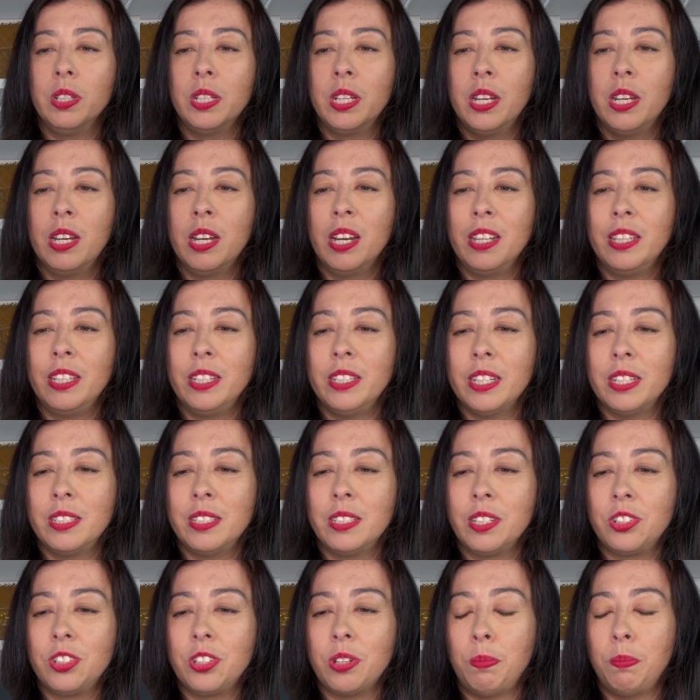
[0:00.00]
I think that's
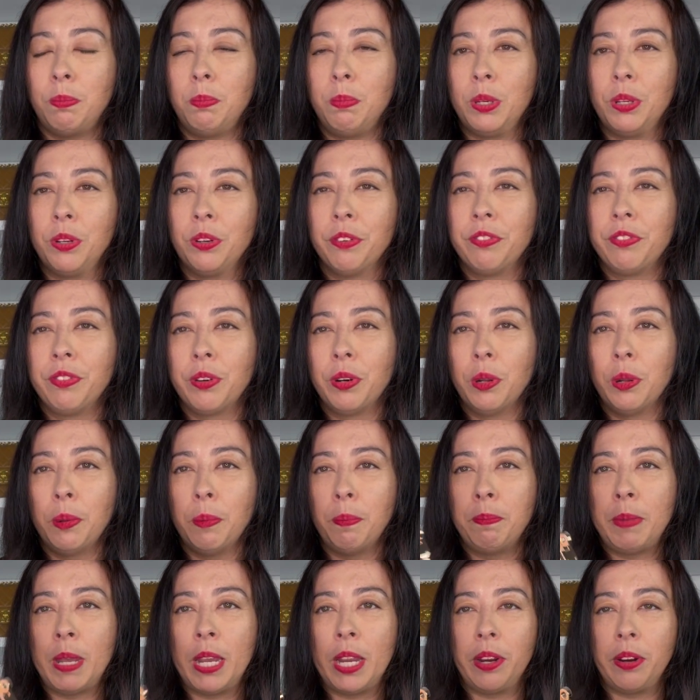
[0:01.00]
such a beautiful
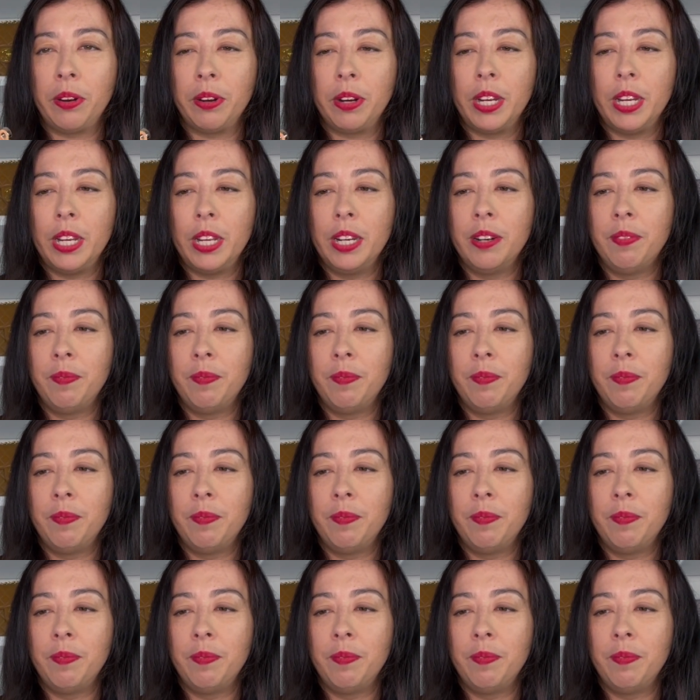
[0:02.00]
pairing,